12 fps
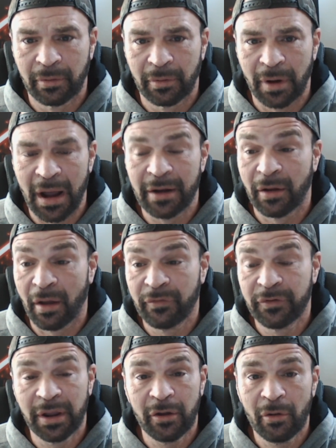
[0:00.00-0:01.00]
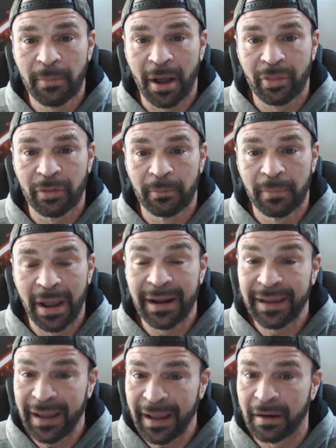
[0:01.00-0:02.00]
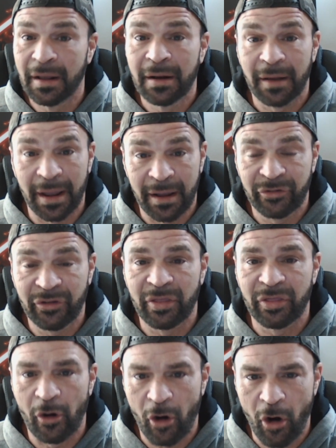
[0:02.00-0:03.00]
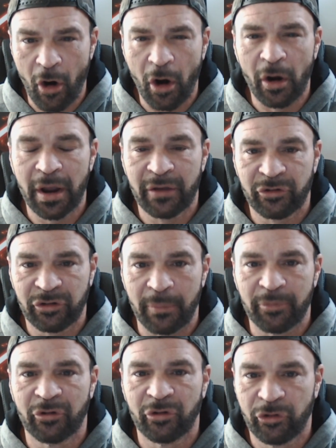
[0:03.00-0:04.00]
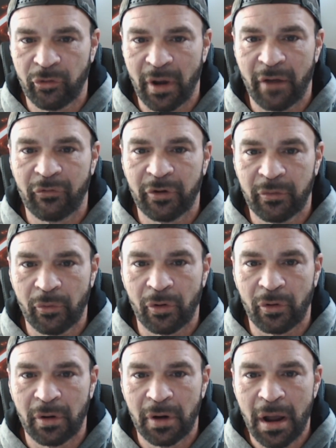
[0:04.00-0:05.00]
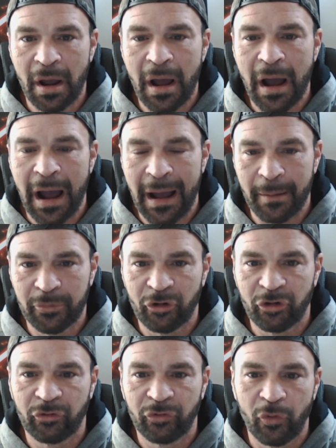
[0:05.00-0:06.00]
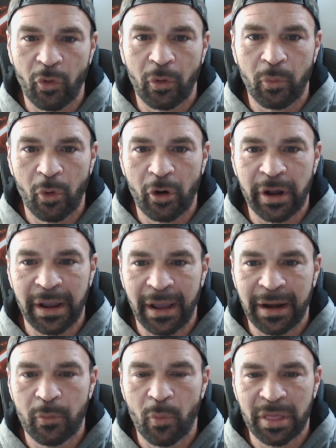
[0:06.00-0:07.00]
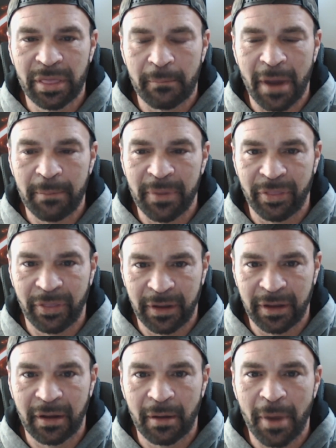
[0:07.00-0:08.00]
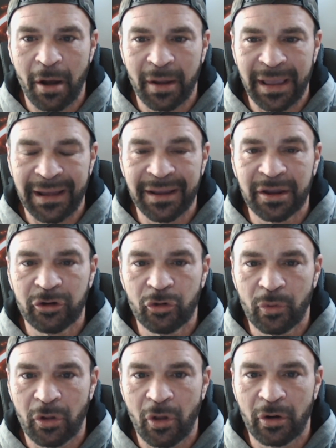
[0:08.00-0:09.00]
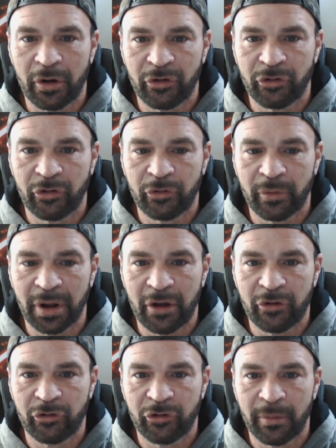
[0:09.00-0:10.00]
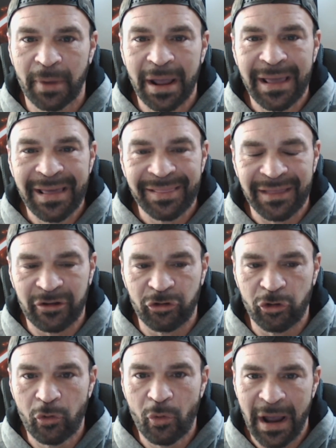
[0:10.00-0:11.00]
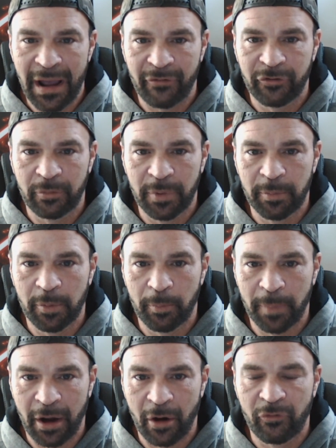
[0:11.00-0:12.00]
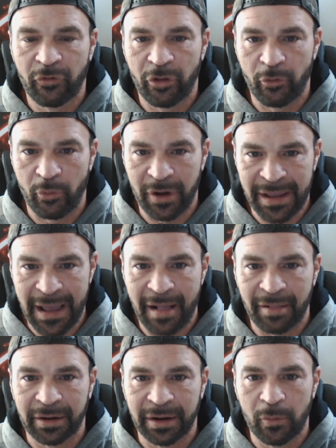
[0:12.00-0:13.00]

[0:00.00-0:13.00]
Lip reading: I'd love to hear about them. And again, like I said, there are exceptions to every rule. I'm just forewarning anyone that might be thinking about getting into a long distance relationship that you have to be prepared for the reality.